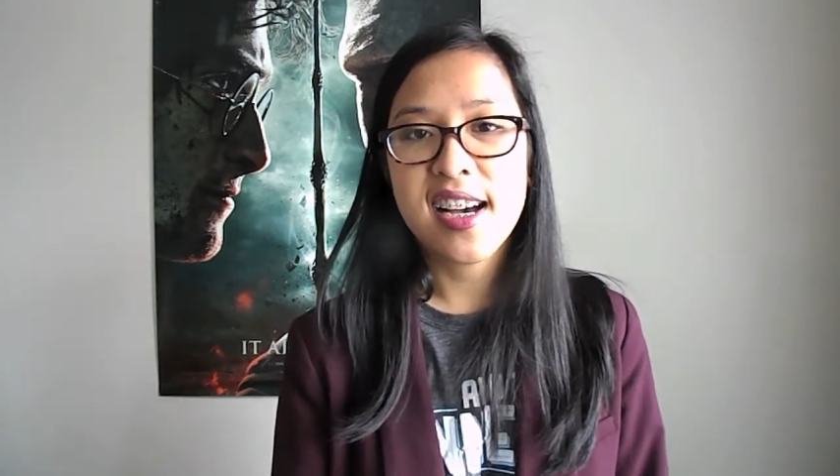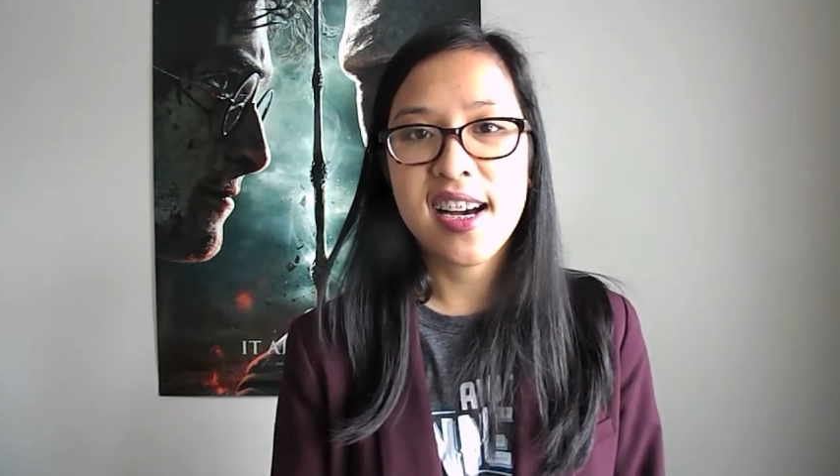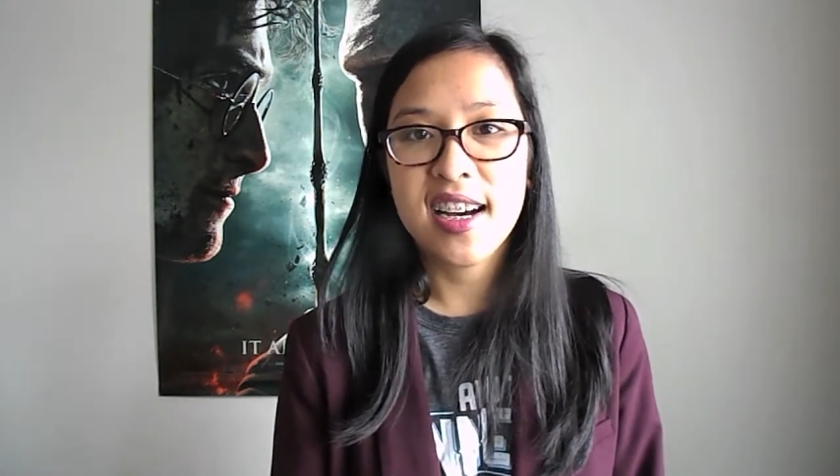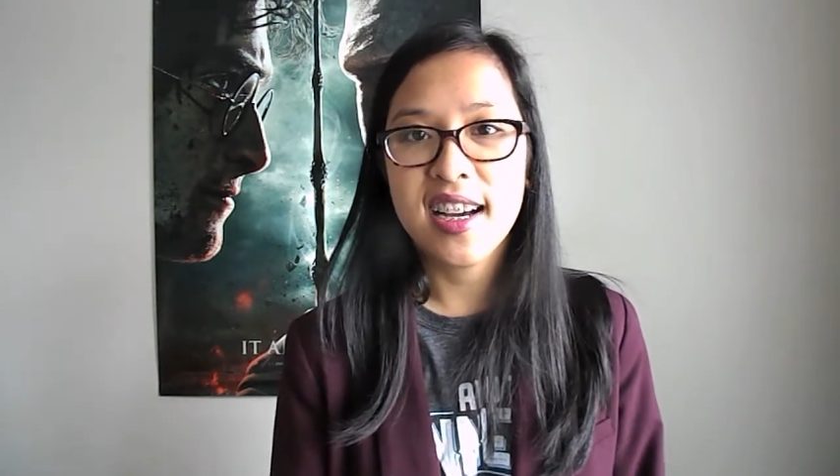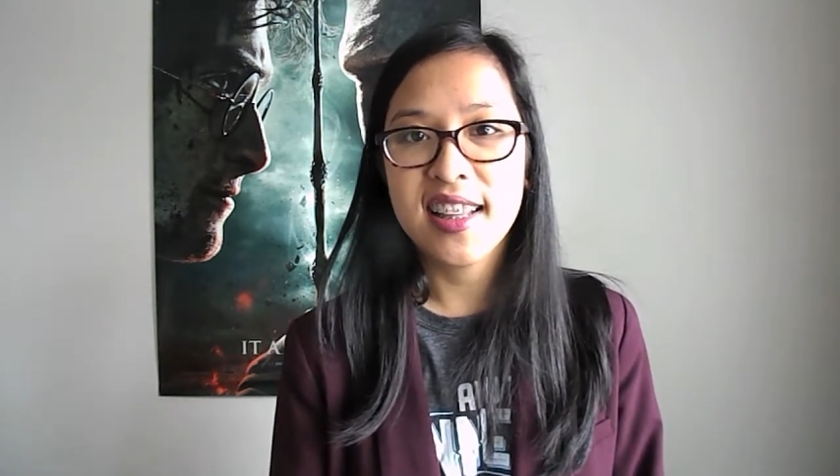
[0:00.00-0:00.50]

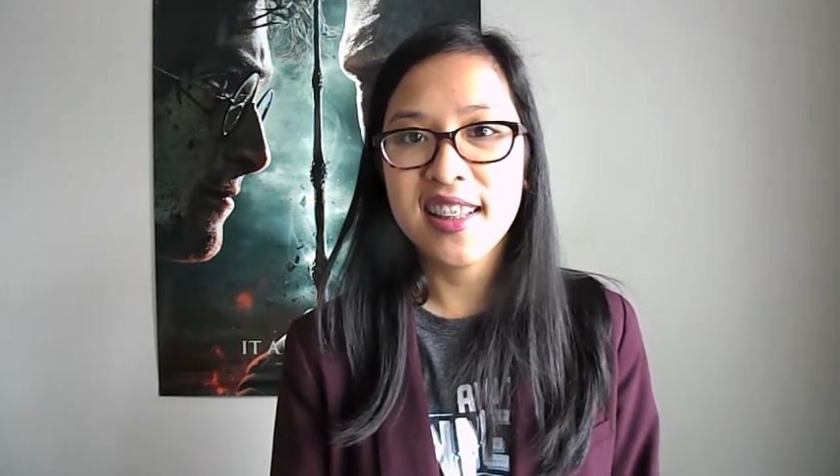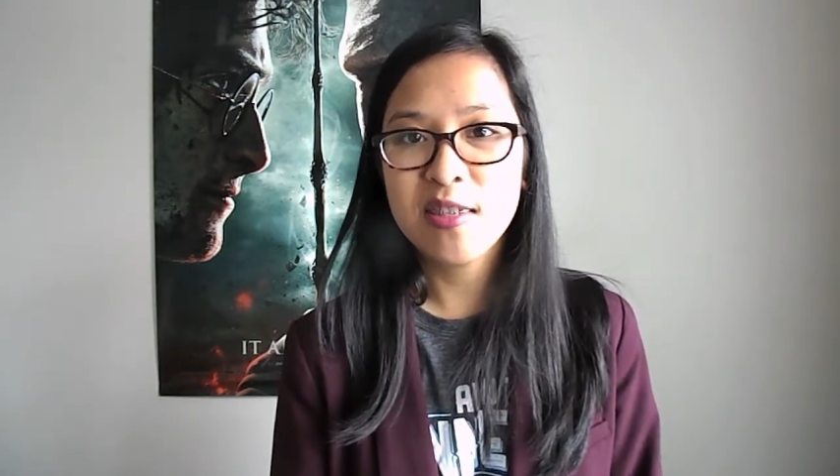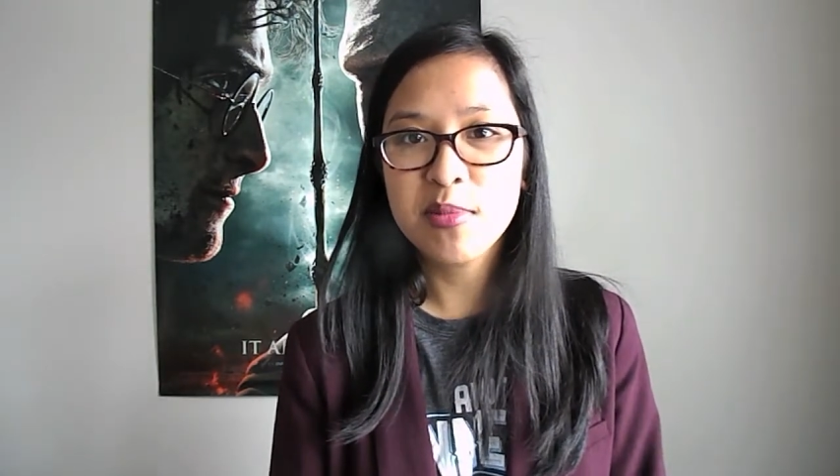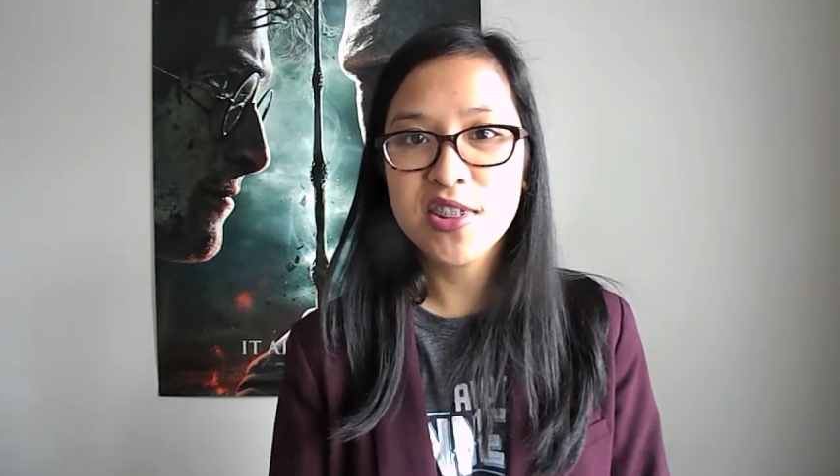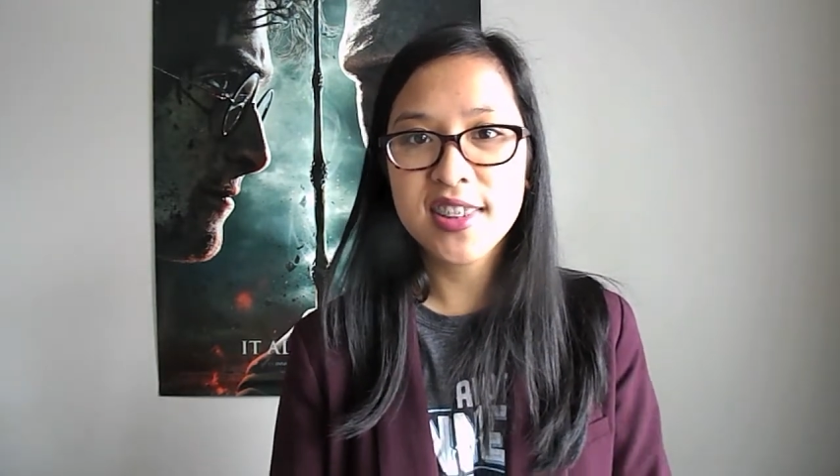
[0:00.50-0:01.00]
and
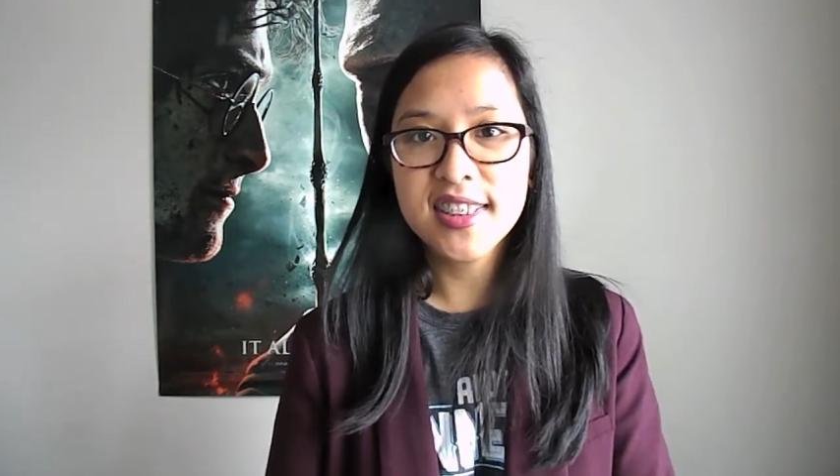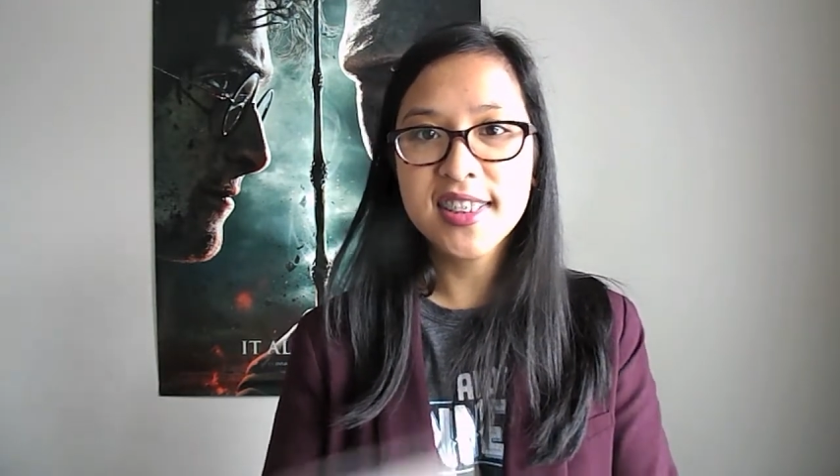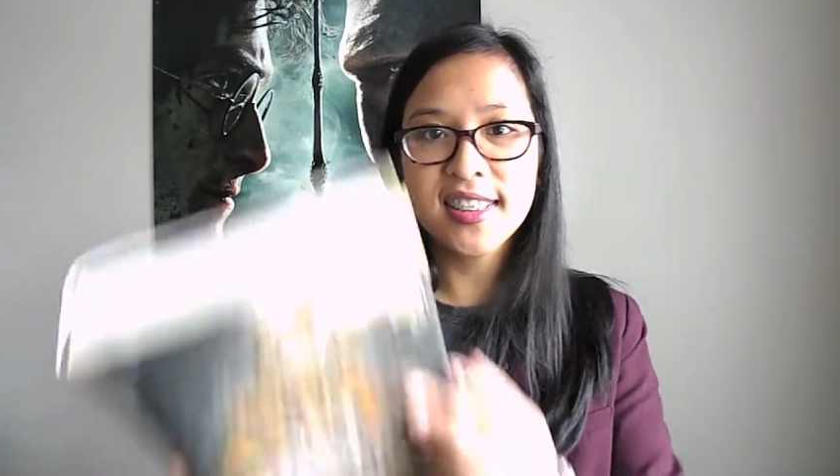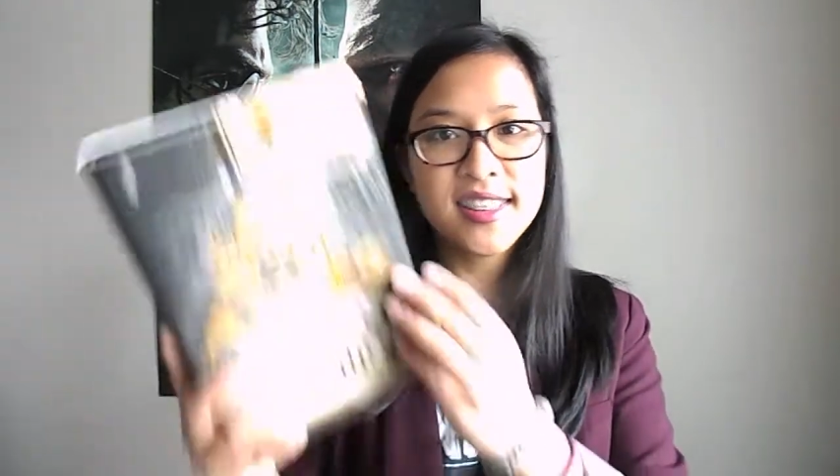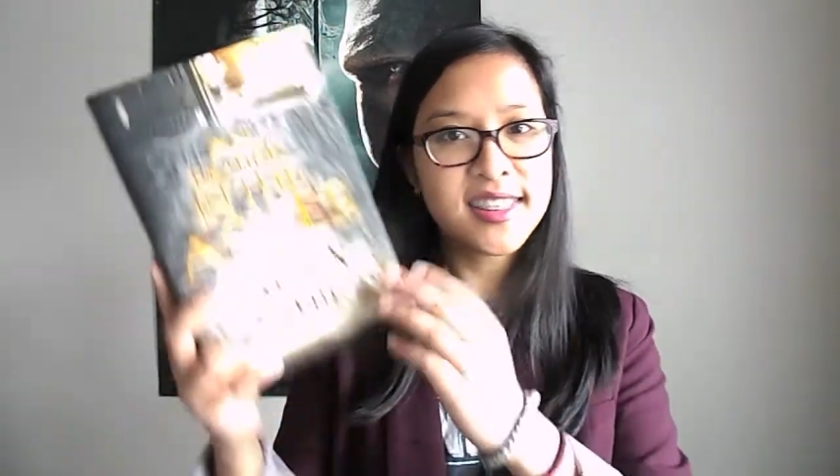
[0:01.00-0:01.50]
that book
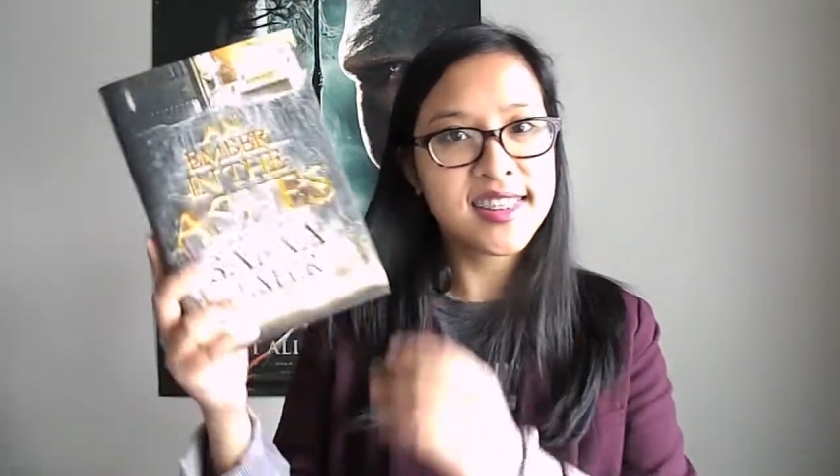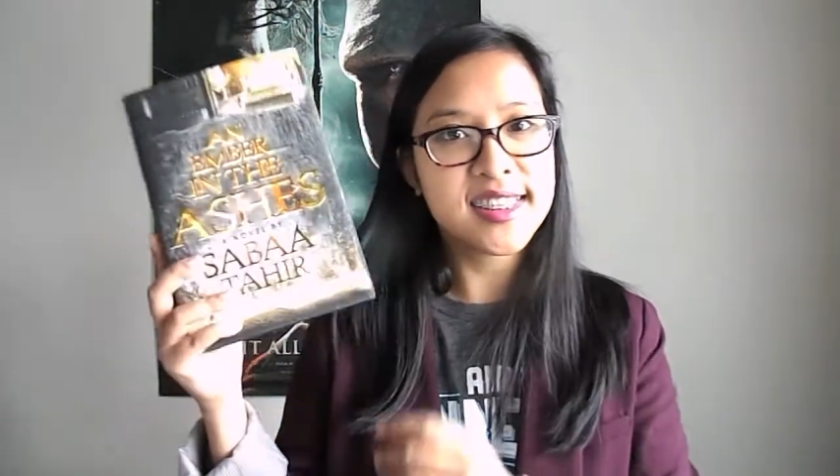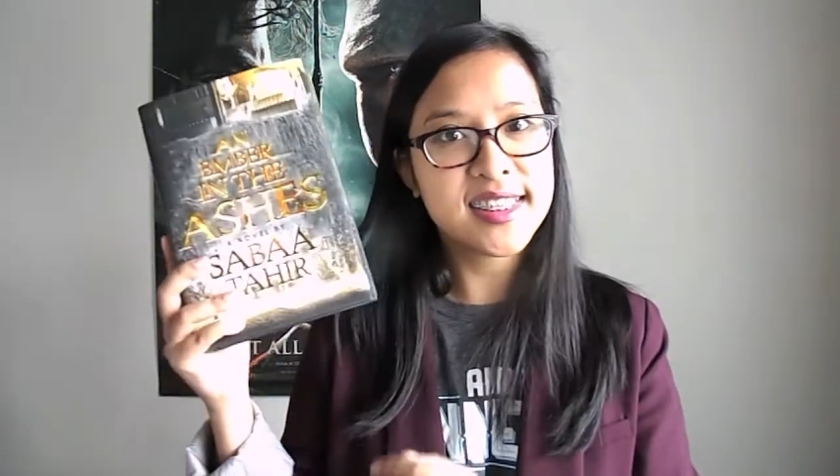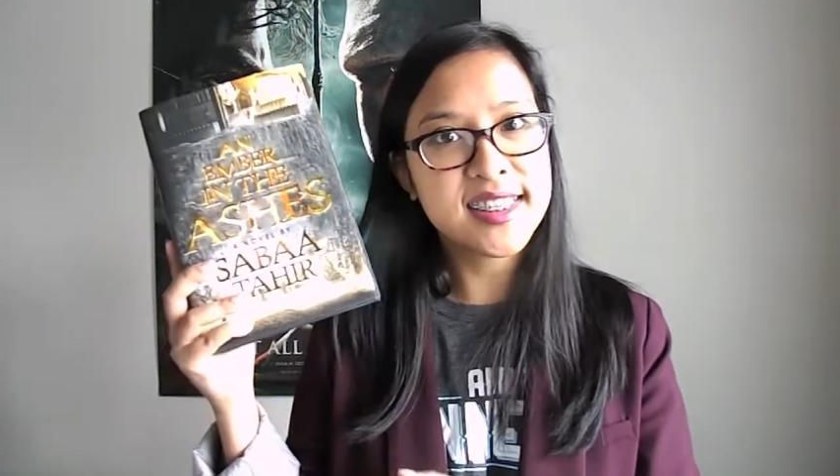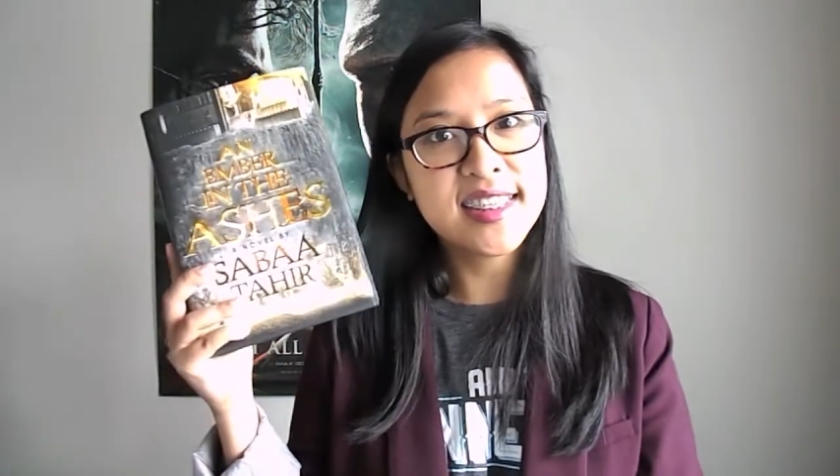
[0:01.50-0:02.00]
is